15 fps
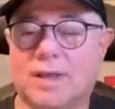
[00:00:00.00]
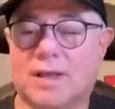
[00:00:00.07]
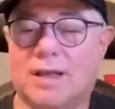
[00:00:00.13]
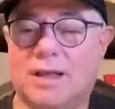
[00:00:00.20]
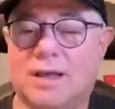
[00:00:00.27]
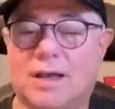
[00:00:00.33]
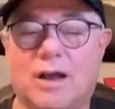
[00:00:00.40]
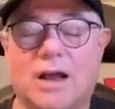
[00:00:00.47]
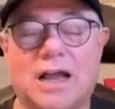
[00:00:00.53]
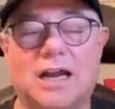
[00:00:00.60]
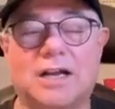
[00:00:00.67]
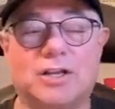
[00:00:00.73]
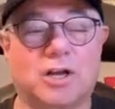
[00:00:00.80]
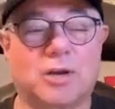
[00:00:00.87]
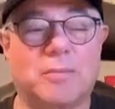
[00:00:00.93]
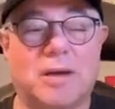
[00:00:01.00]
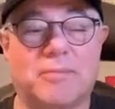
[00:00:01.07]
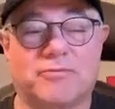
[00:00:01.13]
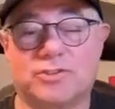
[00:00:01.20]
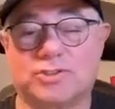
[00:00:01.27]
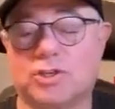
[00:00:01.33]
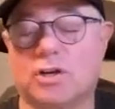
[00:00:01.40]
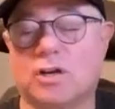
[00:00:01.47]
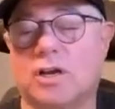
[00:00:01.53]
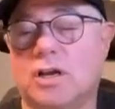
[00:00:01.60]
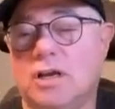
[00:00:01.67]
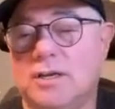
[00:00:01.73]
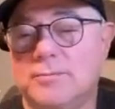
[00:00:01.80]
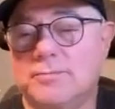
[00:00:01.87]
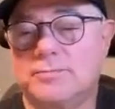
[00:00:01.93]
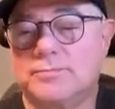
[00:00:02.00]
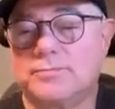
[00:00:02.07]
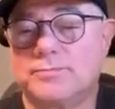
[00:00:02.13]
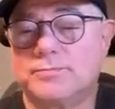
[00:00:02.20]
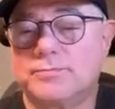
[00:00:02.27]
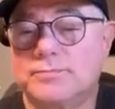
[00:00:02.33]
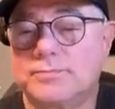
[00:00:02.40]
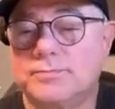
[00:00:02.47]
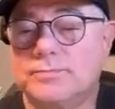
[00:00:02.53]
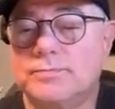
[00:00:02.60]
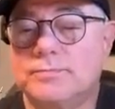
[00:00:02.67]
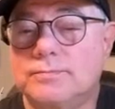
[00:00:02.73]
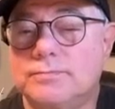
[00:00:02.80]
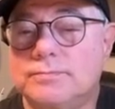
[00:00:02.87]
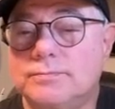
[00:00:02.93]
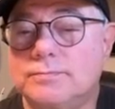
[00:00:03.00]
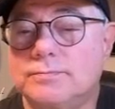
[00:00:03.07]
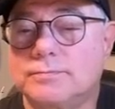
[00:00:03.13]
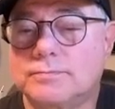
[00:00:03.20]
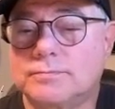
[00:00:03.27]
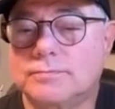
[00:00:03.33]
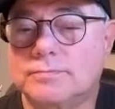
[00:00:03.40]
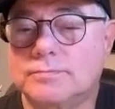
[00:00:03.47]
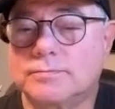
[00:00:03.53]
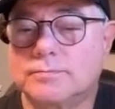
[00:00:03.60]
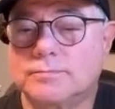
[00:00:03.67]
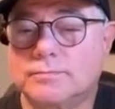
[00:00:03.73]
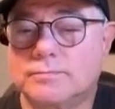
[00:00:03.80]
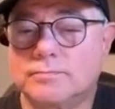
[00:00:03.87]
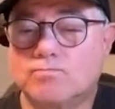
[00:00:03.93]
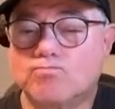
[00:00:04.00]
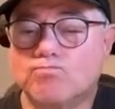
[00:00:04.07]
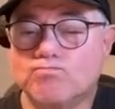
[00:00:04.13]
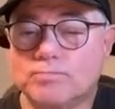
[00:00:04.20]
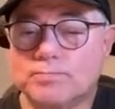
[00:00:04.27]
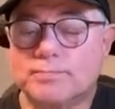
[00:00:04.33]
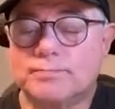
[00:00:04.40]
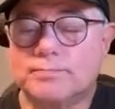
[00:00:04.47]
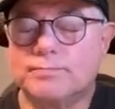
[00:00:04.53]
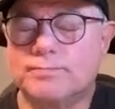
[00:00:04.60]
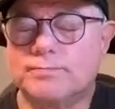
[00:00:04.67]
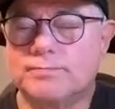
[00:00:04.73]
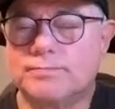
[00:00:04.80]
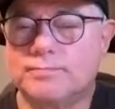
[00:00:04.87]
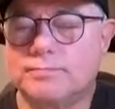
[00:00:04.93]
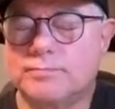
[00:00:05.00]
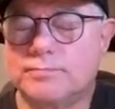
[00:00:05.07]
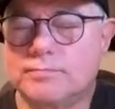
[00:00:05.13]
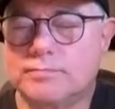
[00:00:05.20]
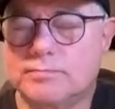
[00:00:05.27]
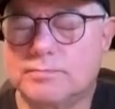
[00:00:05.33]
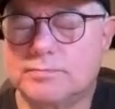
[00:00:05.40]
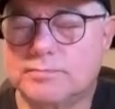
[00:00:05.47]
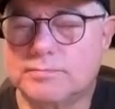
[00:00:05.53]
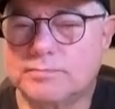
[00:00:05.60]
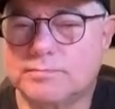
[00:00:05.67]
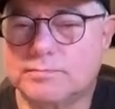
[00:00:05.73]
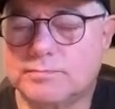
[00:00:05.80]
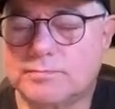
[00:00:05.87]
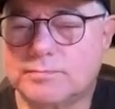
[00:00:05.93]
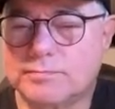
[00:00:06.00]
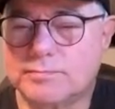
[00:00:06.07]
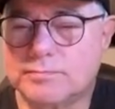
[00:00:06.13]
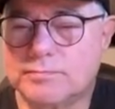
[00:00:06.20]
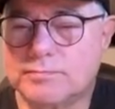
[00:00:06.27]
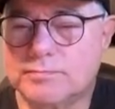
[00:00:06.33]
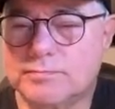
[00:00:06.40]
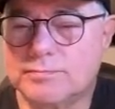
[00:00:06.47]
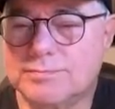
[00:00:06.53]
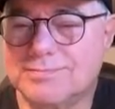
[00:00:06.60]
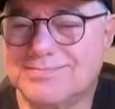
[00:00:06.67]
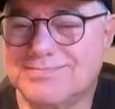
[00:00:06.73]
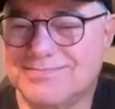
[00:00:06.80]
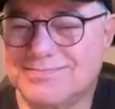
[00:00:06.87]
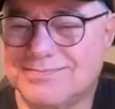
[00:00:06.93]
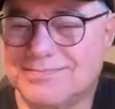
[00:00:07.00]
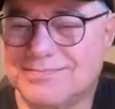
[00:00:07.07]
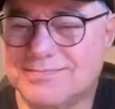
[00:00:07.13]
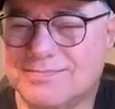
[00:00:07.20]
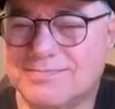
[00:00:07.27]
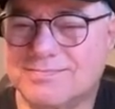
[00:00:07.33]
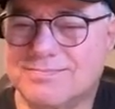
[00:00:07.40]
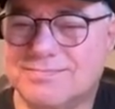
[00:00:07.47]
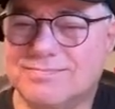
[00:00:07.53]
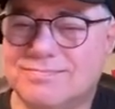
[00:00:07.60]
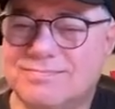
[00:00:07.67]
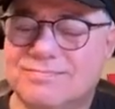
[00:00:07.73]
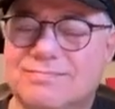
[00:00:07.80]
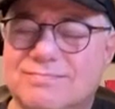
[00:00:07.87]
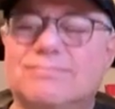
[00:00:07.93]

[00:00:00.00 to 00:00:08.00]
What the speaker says: (silent)